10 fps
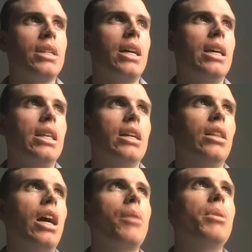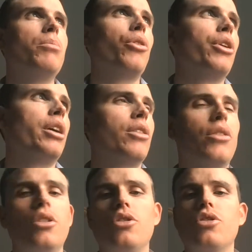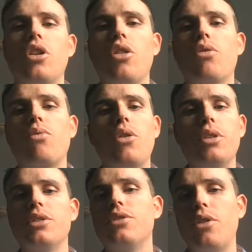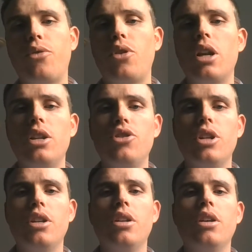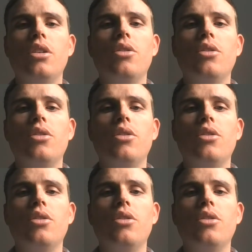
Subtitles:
I think a lot of people think that they're just going to throw the front engine